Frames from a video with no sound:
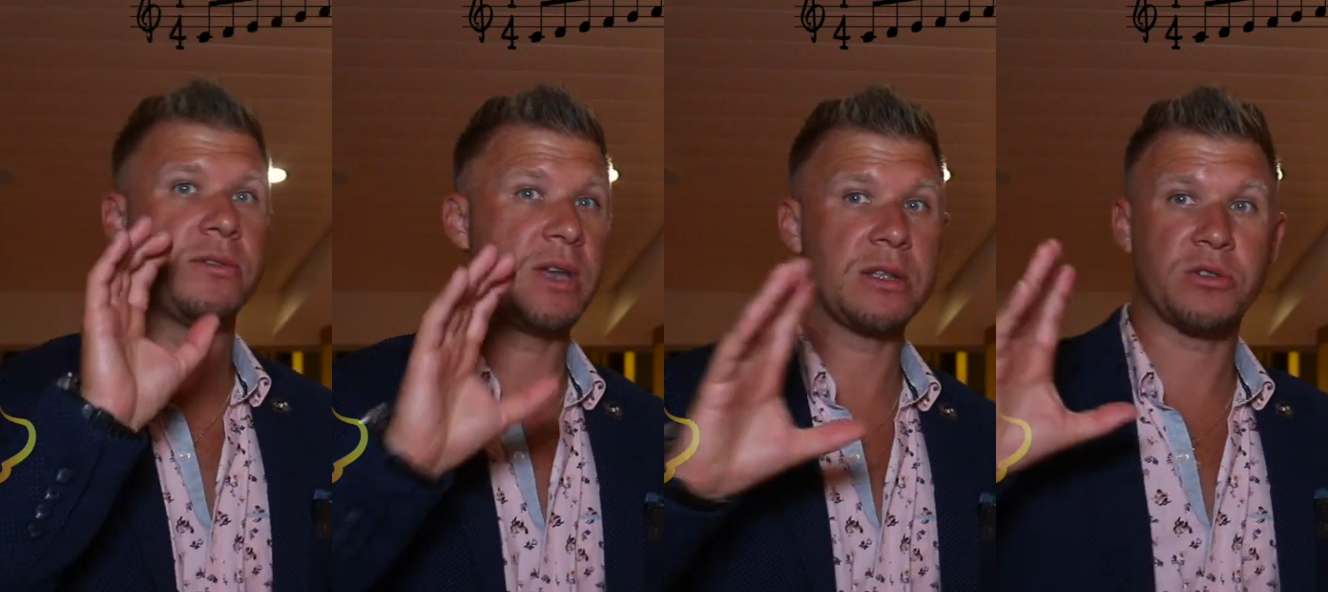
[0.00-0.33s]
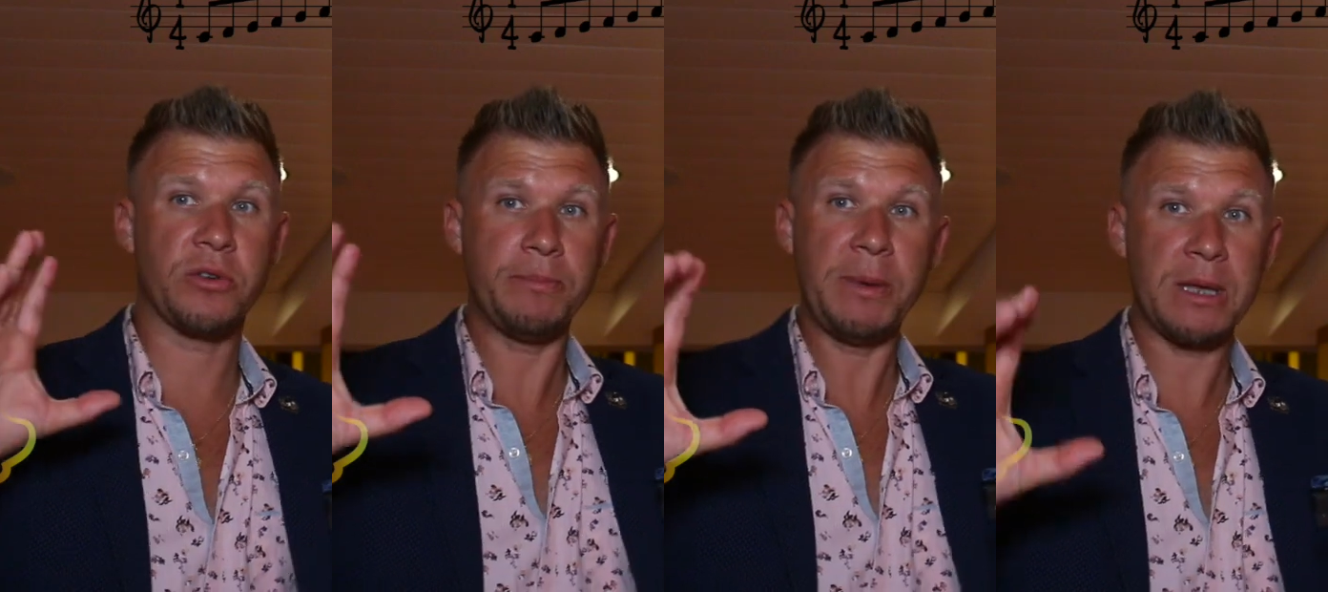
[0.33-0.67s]

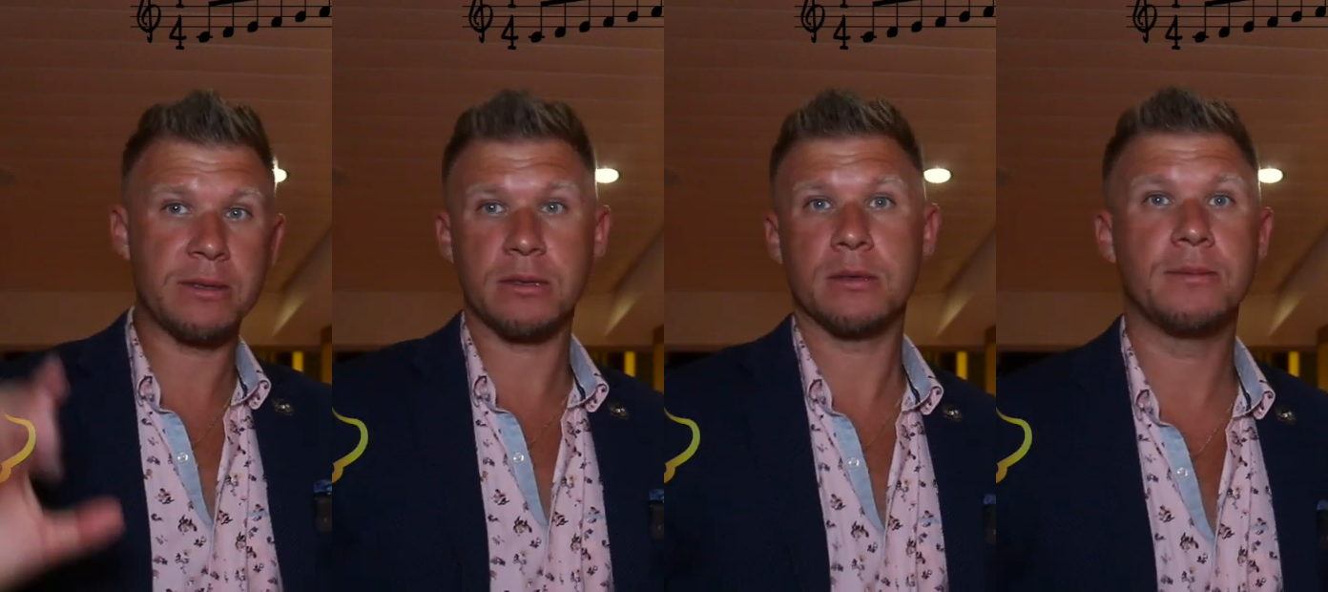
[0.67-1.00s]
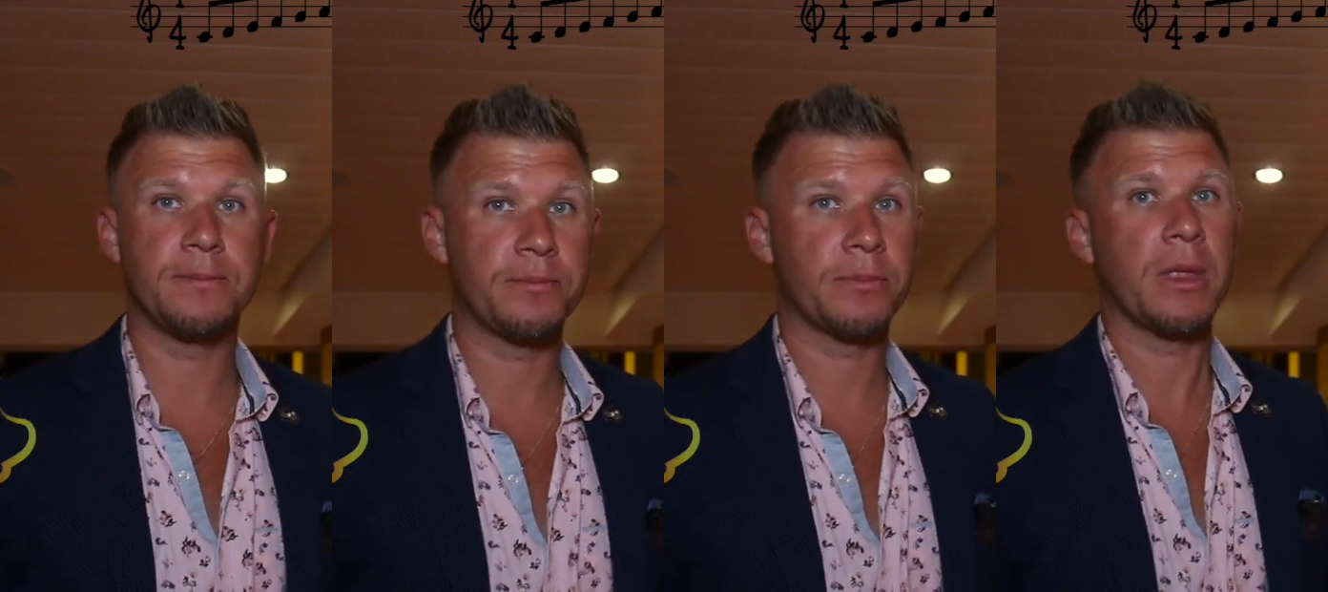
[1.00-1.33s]
that's repeats.
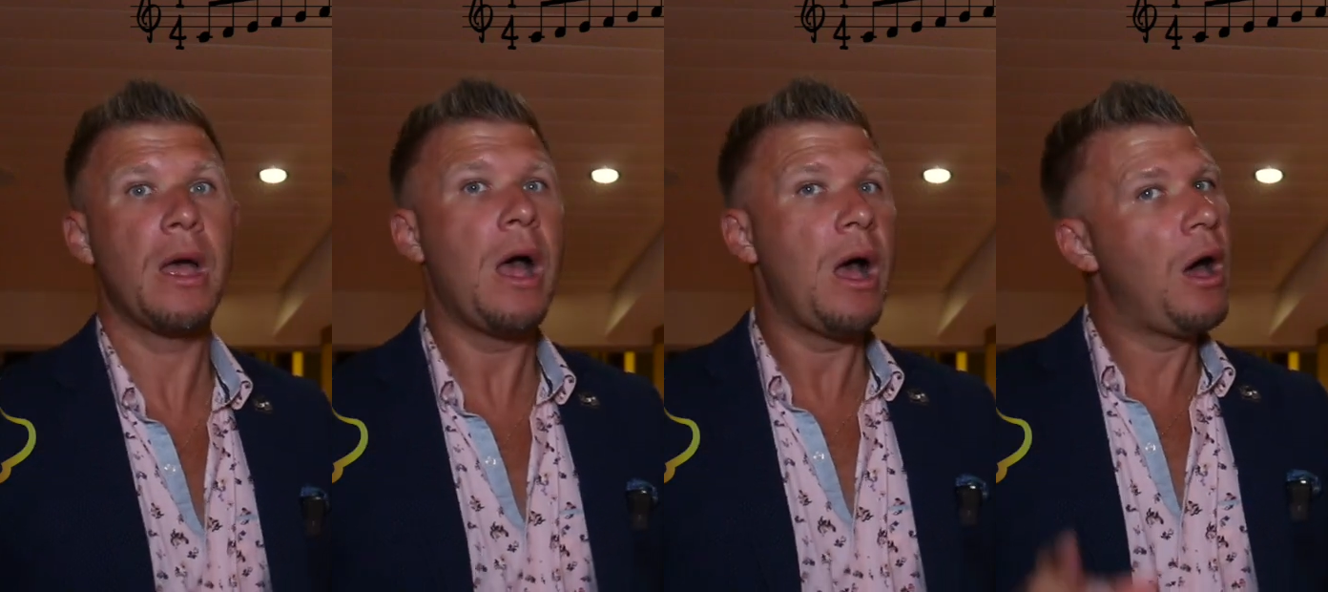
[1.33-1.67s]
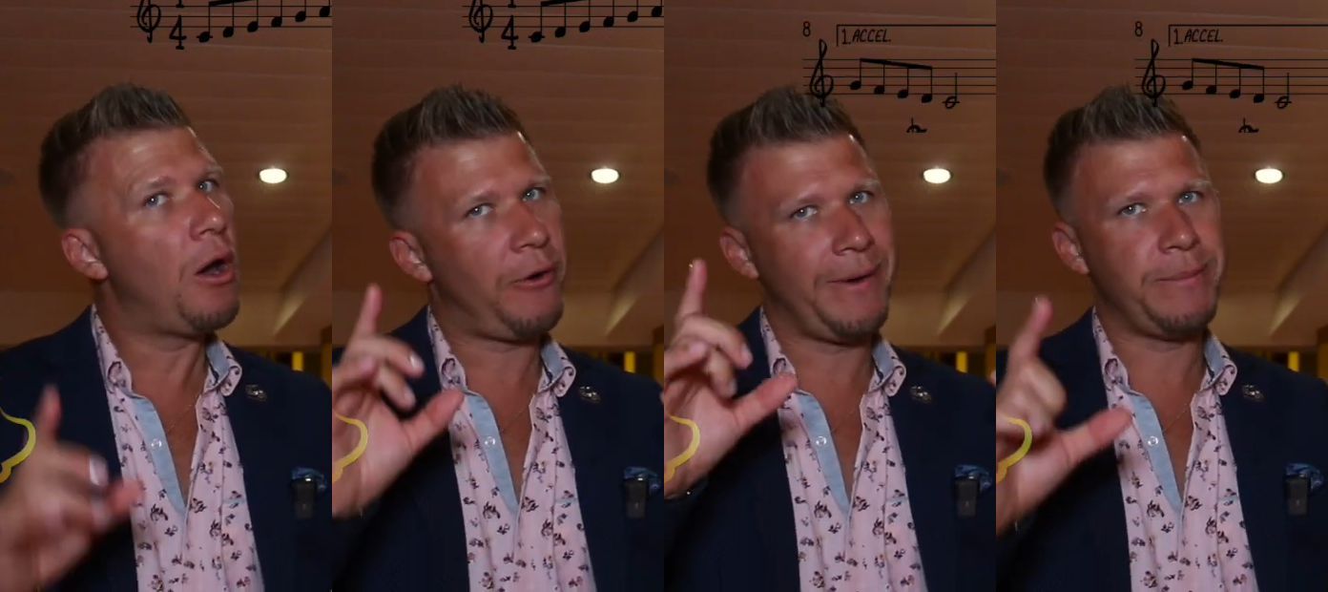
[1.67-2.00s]

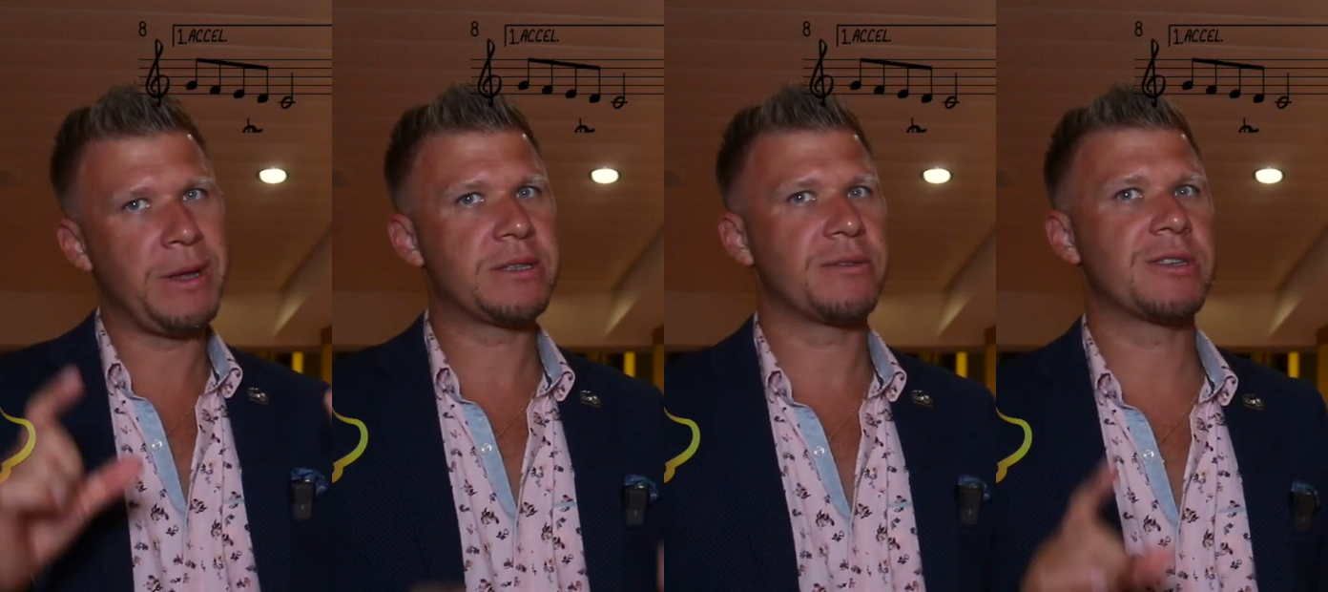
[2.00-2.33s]
Repeats